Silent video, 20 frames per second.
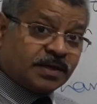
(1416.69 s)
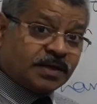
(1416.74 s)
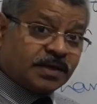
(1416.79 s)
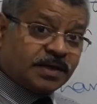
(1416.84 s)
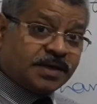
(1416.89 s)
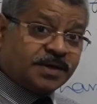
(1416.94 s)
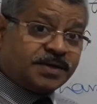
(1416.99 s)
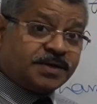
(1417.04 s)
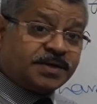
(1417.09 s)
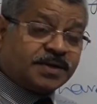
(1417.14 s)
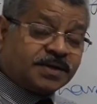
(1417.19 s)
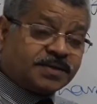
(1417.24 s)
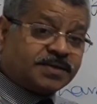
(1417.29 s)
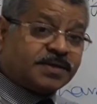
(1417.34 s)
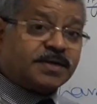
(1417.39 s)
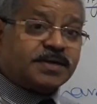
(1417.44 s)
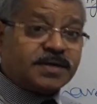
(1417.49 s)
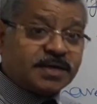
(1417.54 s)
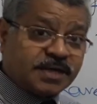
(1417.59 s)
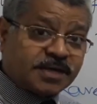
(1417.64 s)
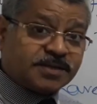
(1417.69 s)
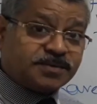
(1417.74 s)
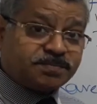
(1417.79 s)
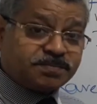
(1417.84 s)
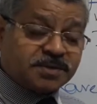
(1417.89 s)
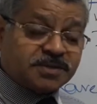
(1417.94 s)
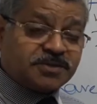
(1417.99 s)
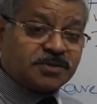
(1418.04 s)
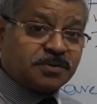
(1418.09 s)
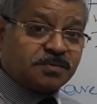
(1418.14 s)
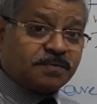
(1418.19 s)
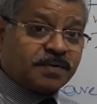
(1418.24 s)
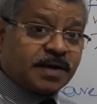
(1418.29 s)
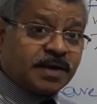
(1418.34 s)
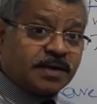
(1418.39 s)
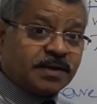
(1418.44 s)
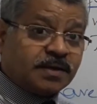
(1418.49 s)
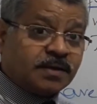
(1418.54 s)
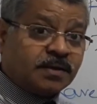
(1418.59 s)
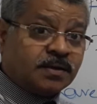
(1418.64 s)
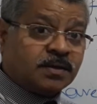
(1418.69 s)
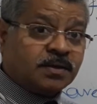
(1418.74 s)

It doesn't specify